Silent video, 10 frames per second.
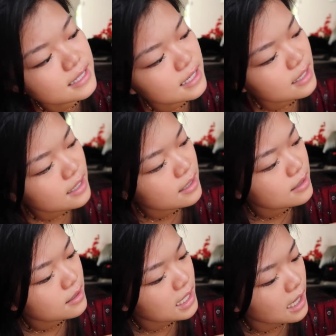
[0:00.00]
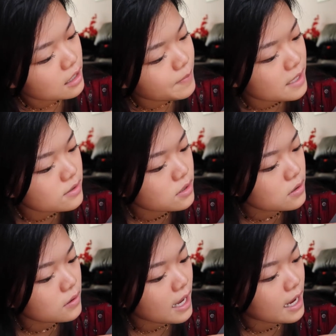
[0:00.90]
I did it in color
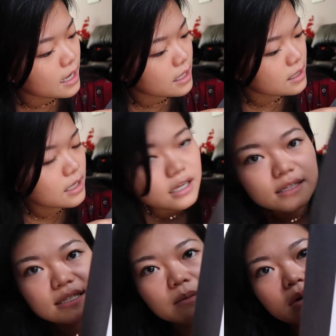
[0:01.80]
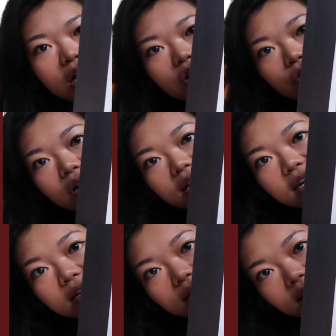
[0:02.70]
pencil and some acrylic